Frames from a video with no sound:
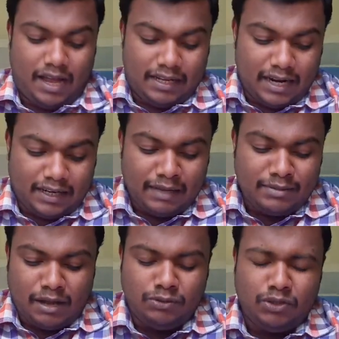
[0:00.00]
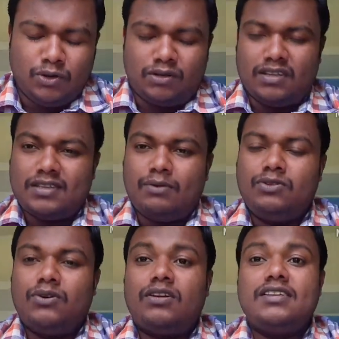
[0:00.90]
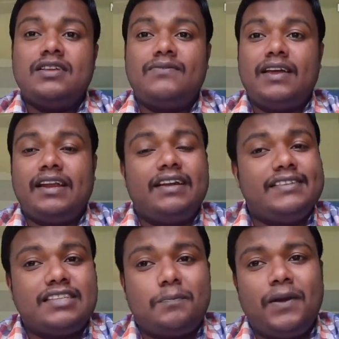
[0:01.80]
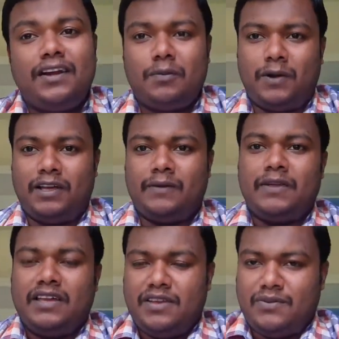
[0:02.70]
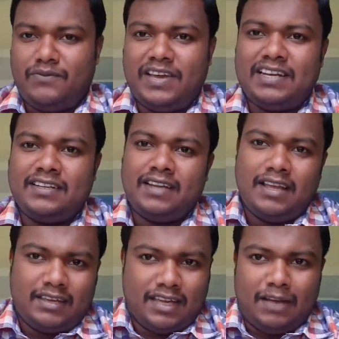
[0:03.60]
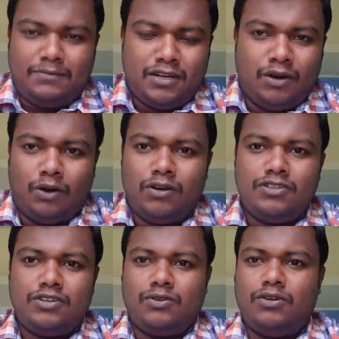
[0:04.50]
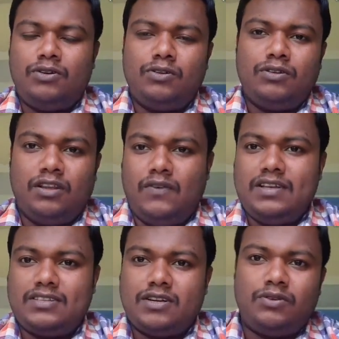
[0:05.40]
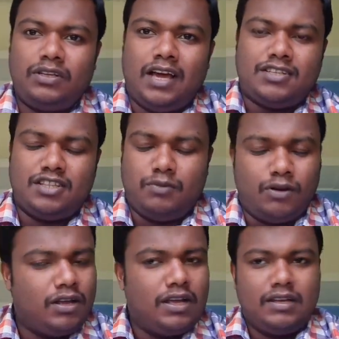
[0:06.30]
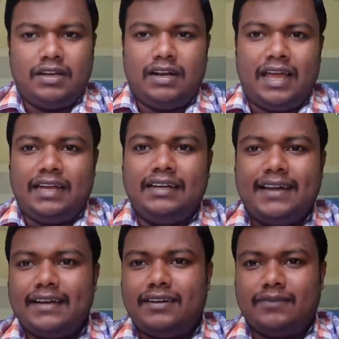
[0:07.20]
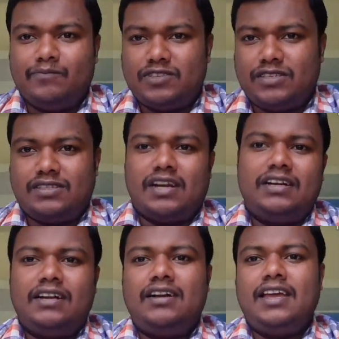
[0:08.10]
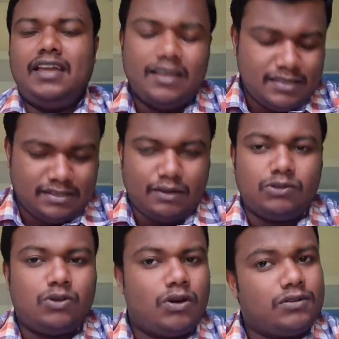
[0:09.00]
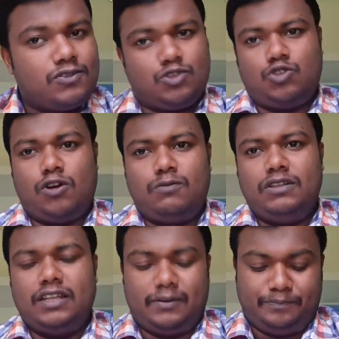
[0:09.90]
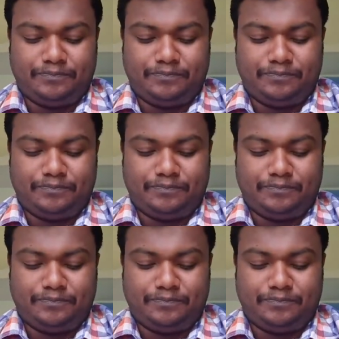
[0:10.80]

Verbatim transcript: At that time Southcourt is a very disciplined player. When Captain Hodge told to Livingston to catch the ball, like that, suddenly Southcourt stopped there.